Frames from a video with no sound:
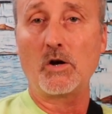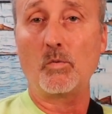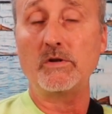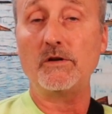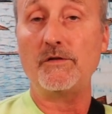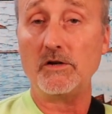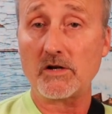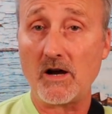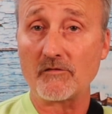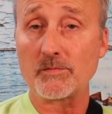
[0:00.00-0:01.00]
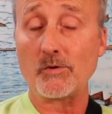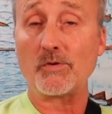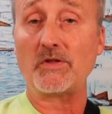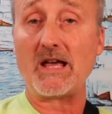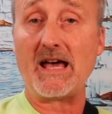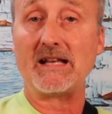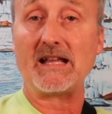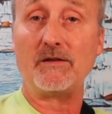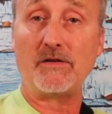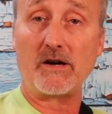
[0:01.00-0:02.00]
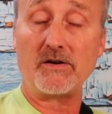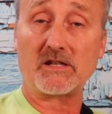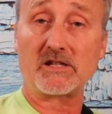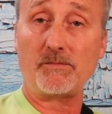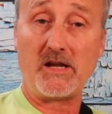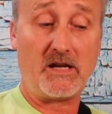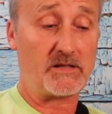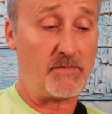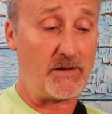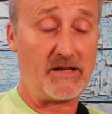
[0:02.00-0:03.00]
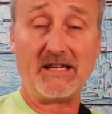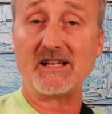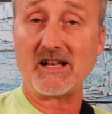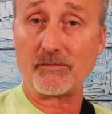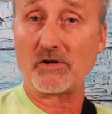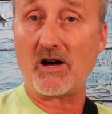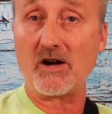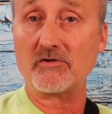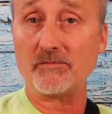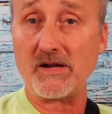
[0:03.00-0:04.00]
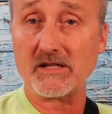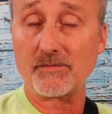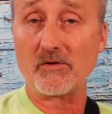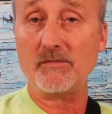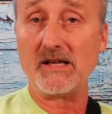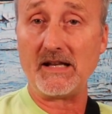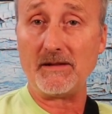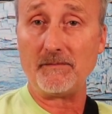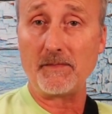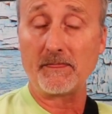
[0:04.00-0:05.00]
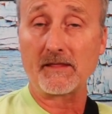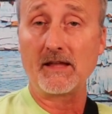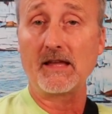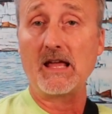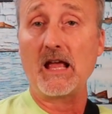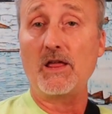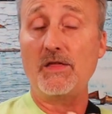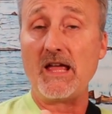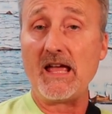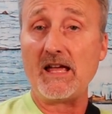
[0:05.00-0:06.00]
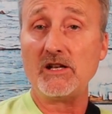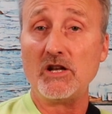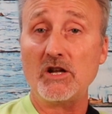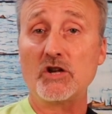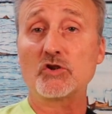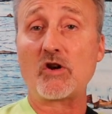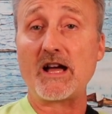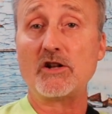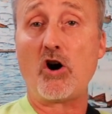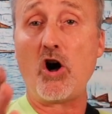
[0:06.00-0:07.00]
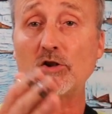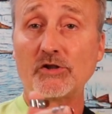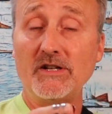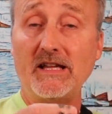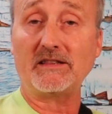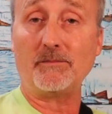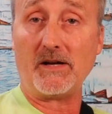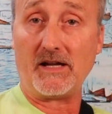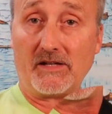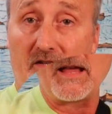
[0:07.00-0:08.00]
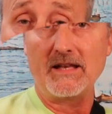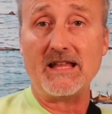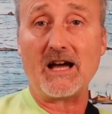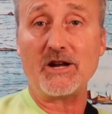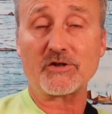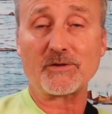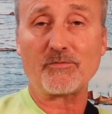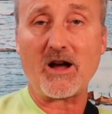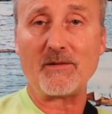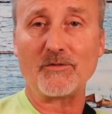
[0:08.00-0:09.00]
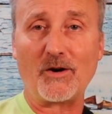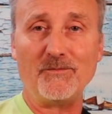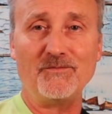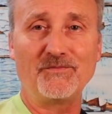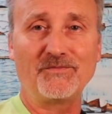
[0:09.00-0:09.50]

When you feel comfortable with that at various speeds, maybe get it up to 100 beats per minute, then try to alternate the bass. Now here's the problem though.